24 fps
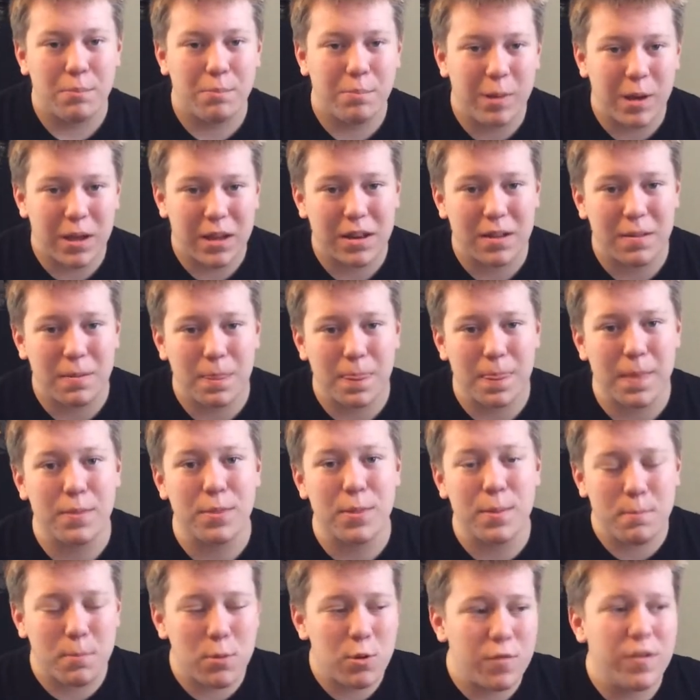but
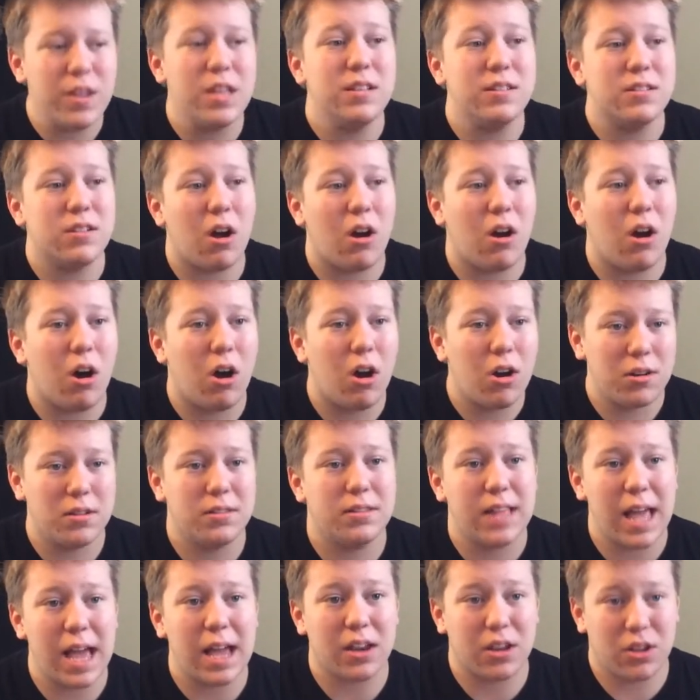the movies
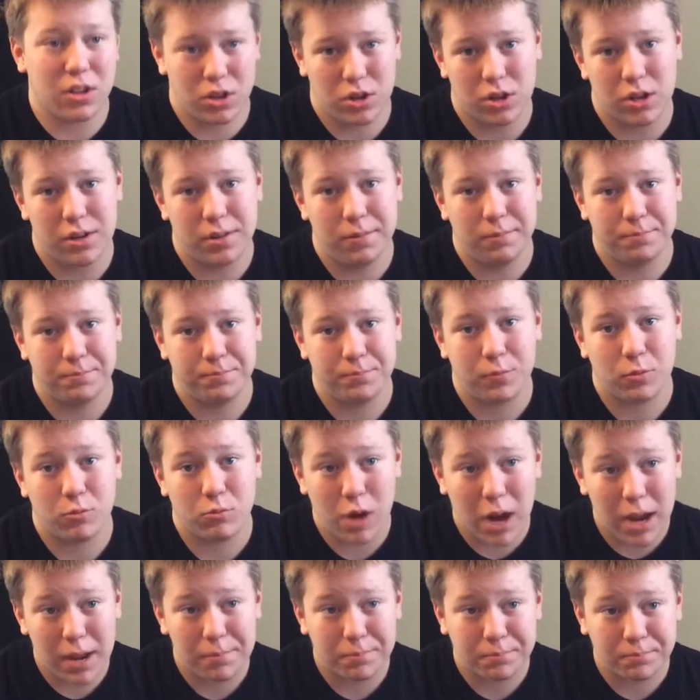aren't that good,
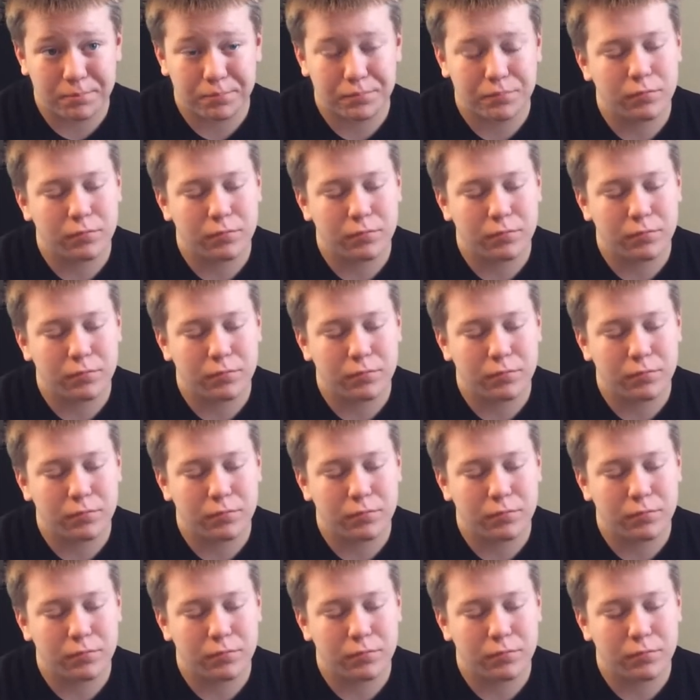right?